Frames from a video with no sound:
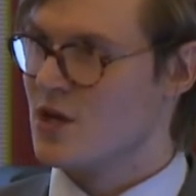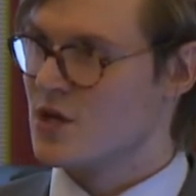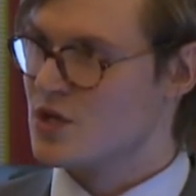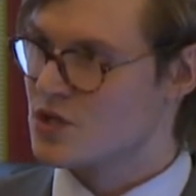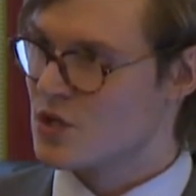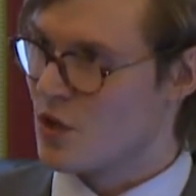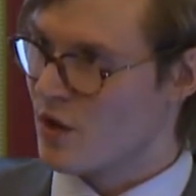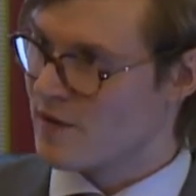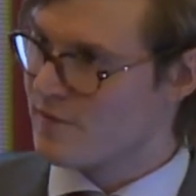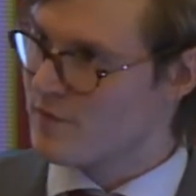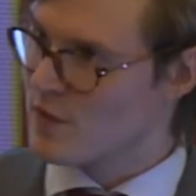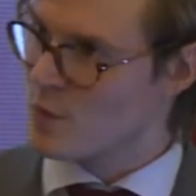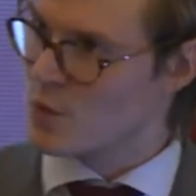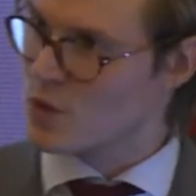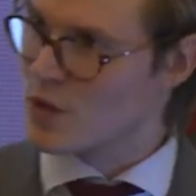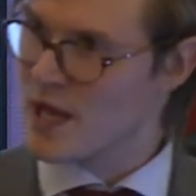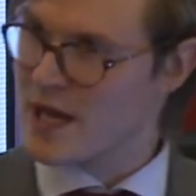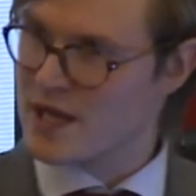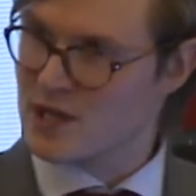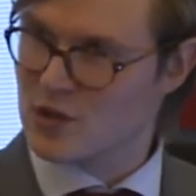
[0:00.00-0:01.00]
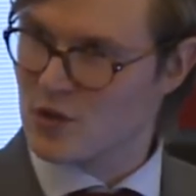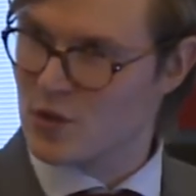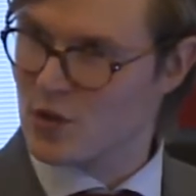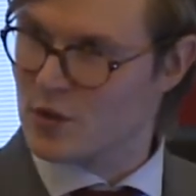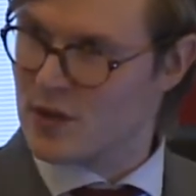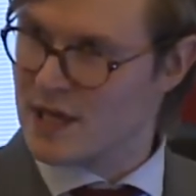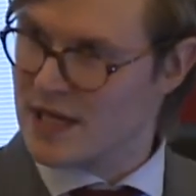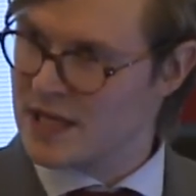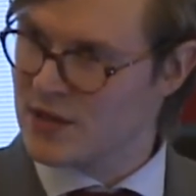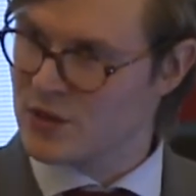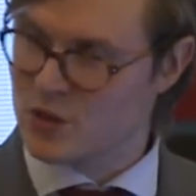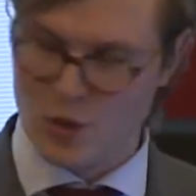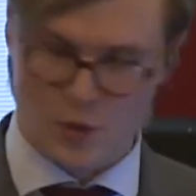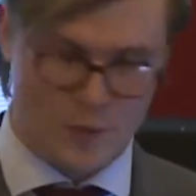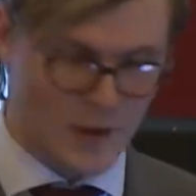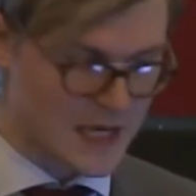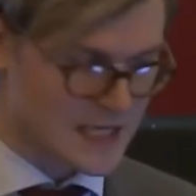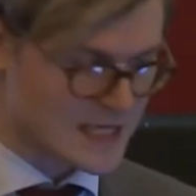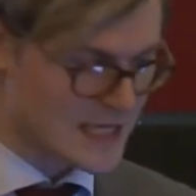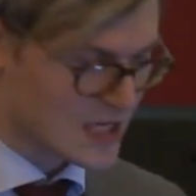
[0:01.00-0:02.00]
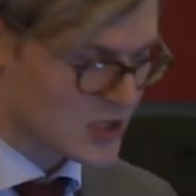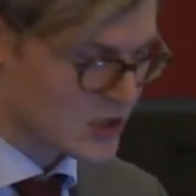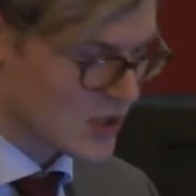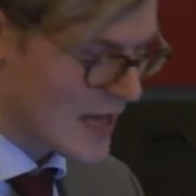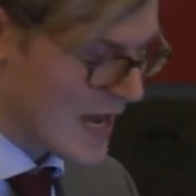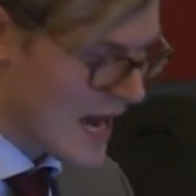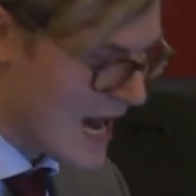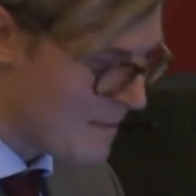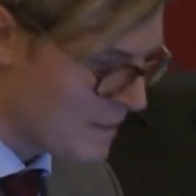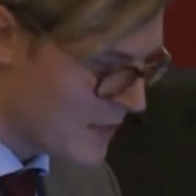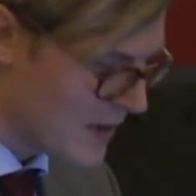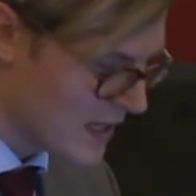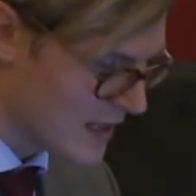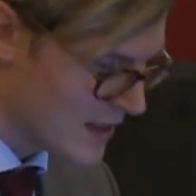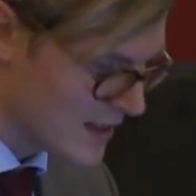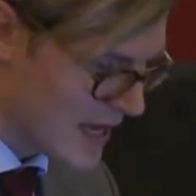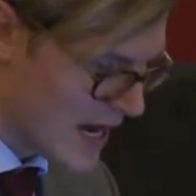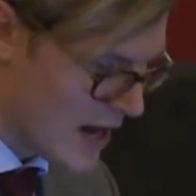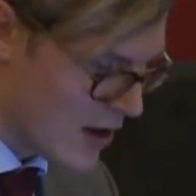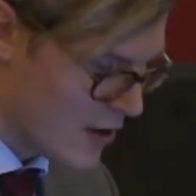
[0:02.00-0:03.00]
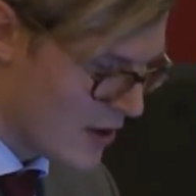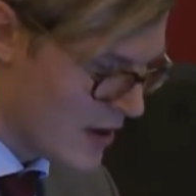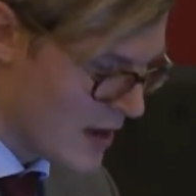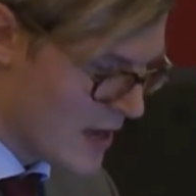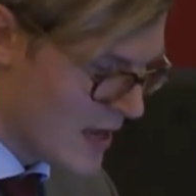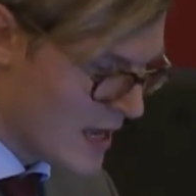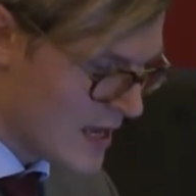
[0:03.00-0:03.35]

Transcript: So if you would like to look into what is actually happening there,